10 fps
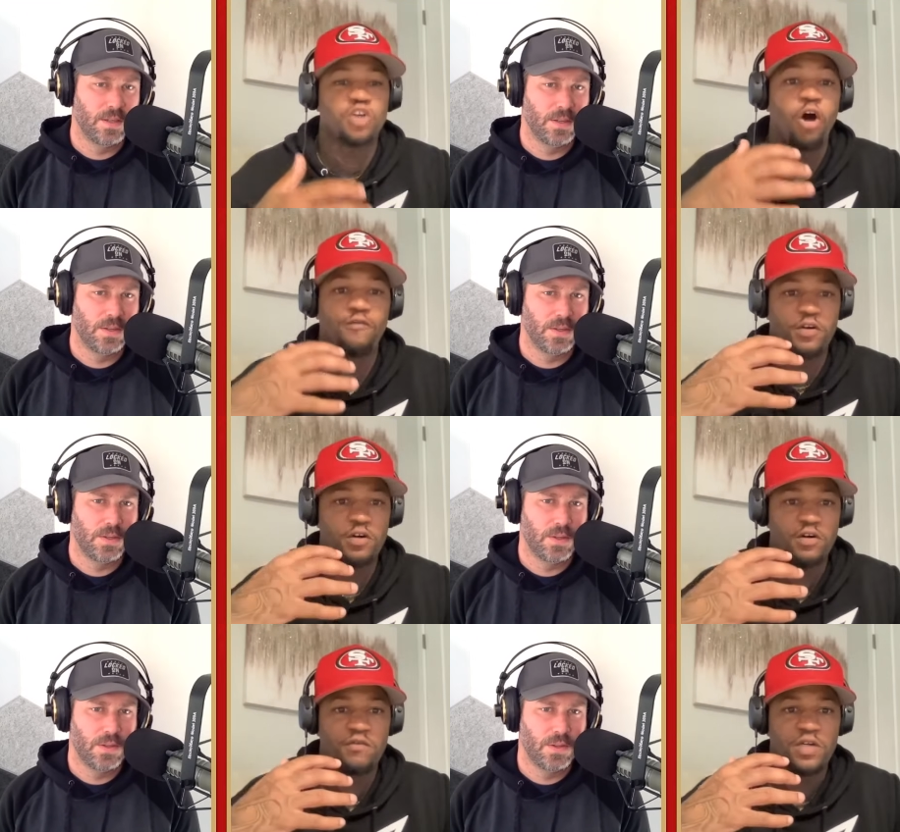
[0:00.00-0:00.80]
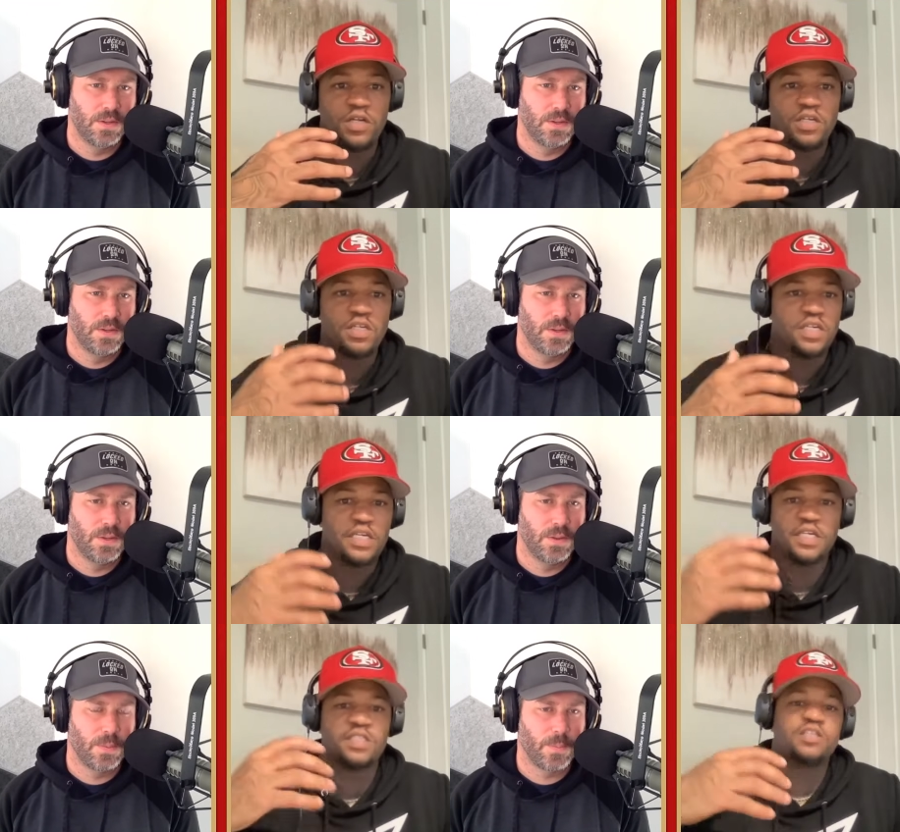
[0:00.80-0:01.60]
Speaker 1: off of
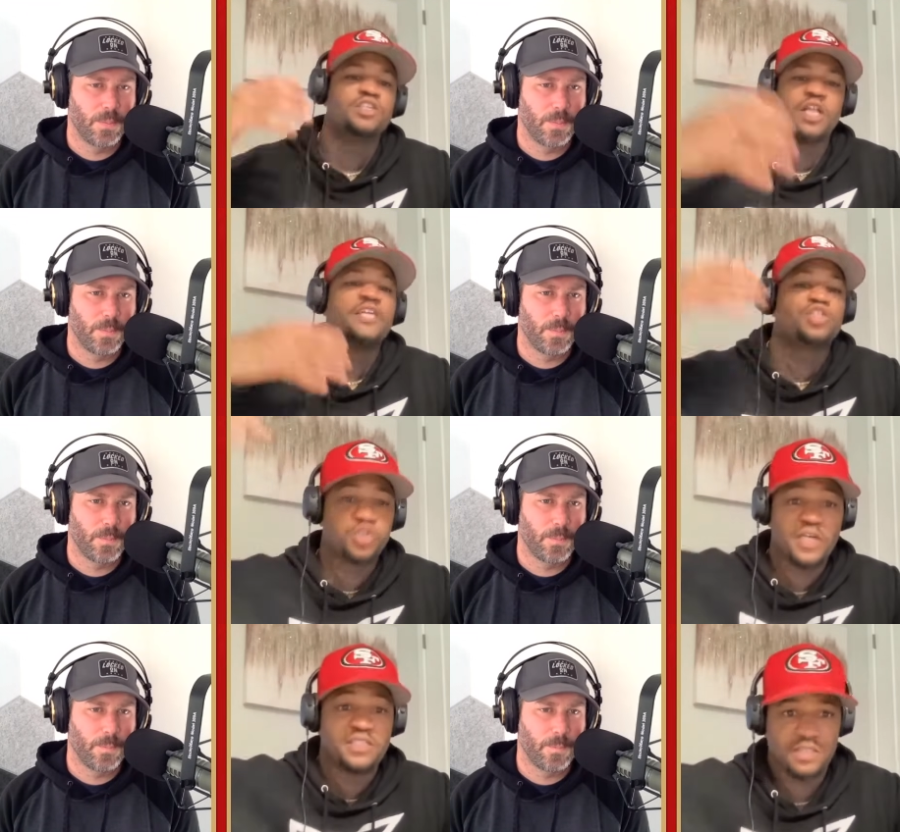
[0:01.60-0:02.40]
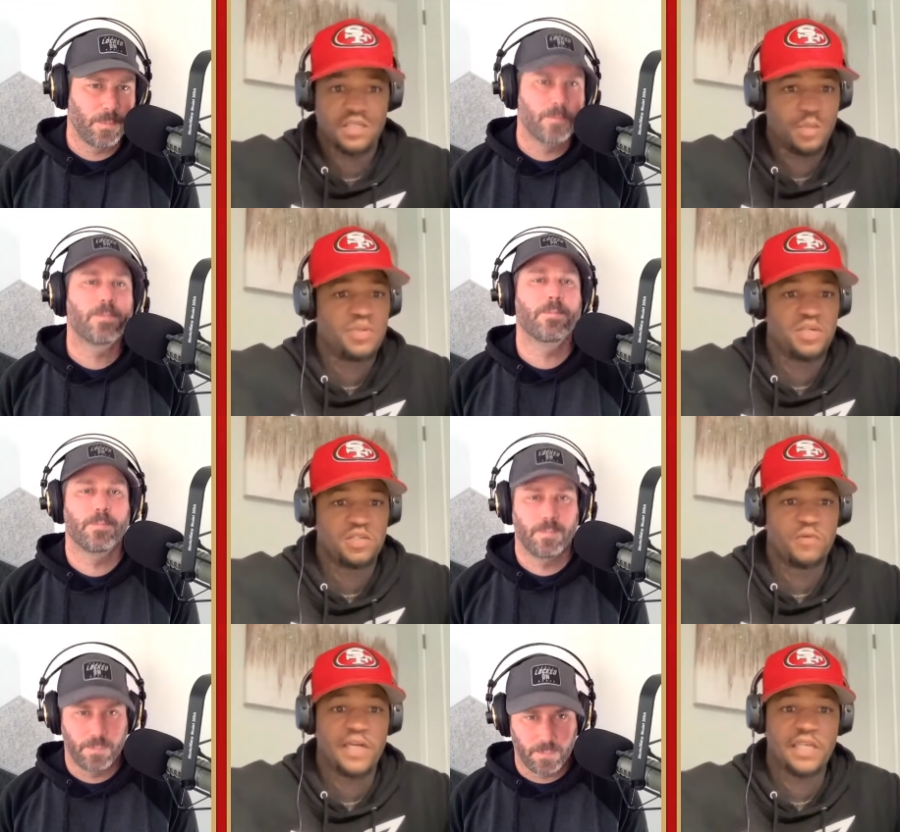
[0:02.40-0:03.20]
in the elite like traits ability, right?